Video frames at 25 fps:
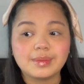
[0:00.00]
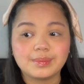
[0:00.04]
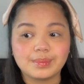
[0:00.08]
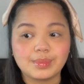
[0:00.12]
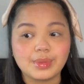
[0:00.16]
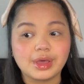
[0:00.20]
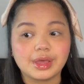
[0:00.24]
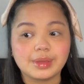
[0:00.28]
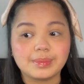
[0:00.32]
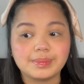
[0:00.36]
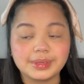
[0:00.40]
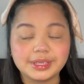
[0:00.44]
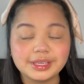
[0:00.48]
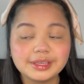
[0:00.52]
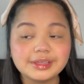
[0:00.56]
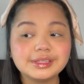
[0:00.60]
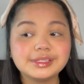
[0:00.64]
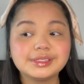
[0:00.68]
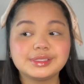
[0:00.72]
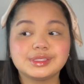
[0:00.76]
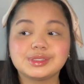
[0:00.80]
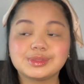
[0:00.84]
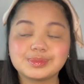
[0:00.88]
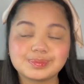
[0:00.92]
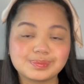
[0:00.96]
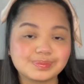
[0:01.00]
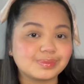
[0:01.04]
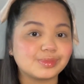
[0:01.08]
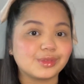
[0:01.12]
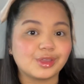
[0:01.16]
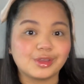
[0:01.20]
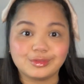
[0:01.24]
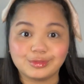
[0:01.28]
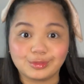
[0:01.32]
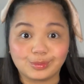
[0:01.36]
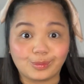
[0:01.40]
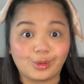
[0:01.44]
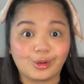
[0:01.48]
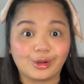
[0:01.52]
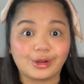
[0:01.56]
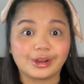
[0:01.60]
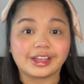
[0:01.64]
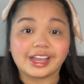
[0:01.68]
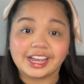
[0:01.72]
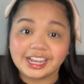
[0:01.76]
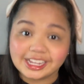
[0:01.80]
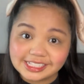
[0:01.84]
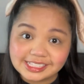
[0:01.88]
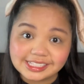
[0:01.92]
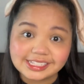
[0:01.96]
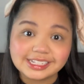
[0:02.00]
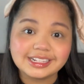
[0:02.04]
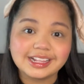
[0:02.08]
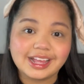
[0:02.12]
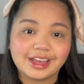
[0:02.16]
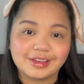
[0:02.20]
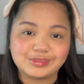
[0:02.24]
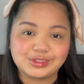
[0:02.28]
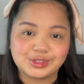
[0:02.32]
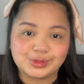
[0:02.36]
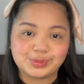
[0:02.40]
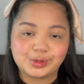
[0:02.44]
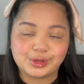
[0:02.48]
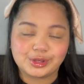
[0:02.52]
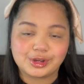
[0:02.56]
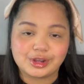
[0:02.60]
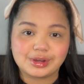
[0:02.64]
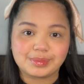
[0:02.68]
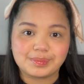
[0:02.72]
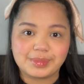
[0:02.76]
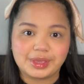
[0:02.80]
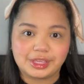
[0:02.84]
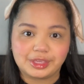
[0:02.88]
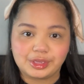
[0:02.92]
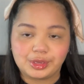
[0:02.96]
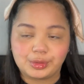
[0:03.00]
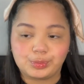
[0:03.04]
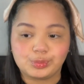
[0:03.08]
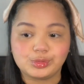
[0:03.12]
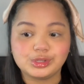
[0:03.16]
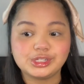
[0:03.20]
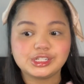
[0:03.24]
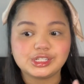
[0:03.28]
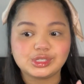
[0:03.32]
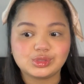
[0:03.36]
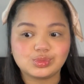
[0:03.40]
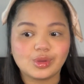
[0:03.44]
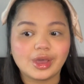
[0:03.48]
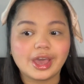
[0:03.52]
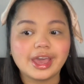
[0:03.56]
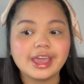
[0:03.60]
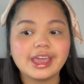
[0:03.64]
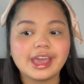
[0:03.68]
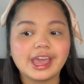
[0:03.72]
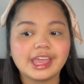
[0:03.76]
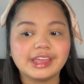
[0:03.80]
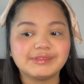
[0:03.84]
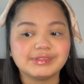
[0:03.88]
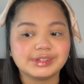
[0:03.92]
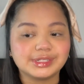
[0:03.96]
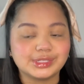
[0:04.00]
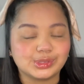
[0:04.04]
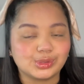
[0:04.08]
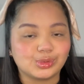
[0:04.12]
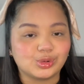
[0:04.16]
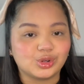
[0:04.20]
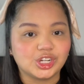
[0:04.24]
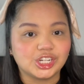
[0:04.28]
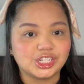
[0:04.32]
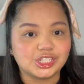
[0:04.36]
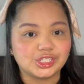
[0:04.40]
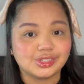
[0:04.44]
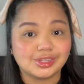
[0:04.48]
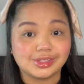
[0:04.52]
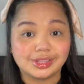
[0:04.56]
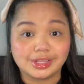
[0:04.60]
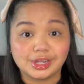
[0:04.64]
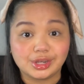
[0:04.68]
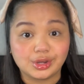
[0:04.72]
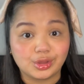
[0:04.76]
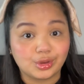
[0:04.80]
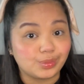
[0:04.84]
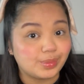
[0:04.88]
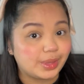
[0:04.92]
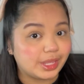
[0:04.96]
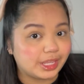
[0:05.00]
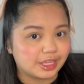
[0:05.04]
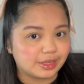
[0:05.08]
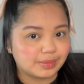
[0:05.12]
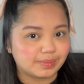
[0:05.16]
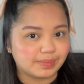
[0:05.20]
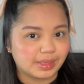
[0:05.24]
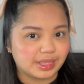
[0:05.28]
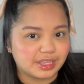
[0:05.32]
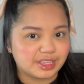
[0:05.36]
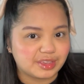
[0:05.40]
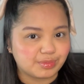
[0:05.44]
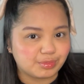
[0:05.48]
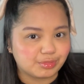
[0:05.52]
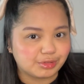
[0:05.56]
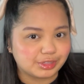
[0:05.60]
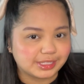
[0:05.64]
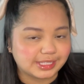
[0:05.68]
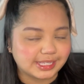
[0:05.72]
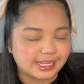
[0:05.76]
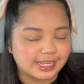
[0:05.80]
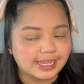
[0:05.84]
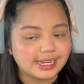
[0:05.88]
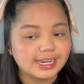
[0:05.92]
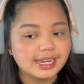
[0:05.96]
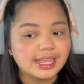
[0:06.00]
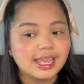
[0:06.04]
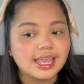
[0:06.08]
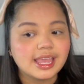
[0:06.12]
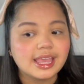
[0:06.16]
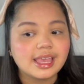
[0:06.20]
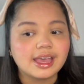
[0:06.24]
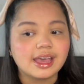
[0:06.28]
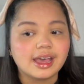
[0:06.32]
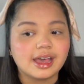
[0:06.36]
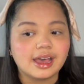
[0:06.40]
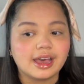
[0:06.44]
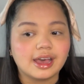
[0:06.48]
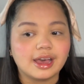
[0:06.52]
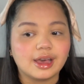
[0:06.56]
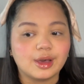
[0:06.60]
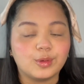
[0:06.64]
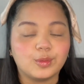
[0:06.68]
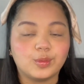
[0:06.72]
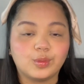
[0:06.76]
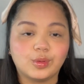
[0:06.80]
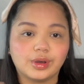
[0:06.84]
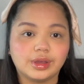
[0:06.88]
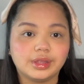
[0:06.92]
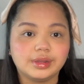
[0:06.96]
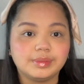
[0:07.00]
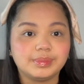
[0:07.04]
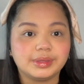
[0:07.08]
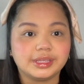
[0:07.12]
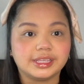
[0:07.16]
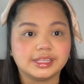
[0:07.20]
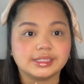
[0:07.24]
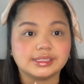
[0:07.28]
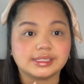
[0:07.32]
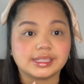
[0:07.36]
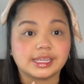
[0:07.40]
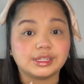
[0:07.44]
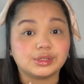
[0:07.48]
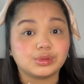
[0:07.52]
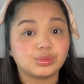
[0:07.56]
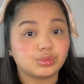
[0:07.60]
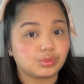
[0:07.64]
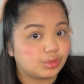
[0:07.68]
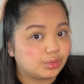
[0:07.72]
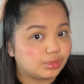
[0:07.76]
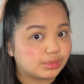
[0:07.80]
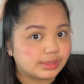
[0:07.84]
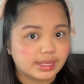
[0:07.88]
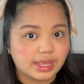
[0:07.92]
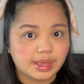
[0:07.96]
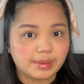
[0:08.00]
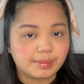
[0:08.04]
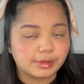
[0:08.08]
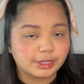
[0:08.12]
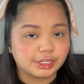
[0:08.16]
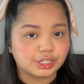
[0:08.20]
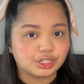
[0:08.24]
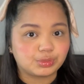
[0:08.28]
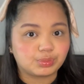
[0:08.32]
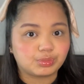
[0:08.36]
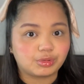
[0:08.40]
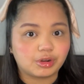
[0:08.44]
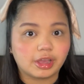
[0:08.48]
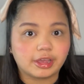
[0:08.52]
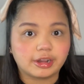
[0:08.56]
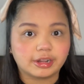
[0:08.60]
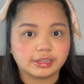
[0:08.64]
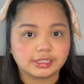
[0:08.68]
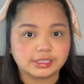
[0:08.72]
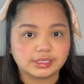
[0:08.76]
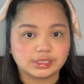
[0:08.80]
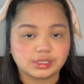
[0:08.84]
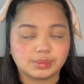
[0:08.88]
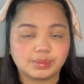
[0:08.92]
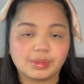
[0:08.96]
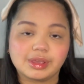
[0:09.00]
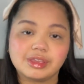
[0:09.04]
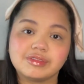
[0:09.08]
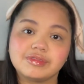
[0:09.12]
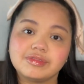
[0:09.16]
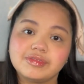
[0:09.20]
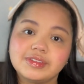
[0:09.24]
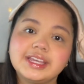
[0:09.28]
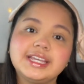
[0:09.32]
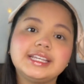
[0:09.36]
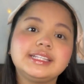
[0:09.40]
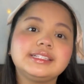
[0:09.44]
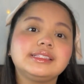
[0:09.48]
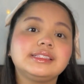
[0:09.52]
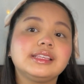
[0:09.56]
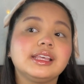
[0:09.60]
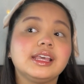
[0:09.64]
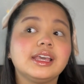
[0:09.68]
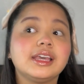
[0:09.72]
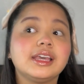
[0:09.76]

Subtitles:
But because of work, I still have to put on makeup, which is why I resort to the no makeup routine. One, because I don't use that much products on my face.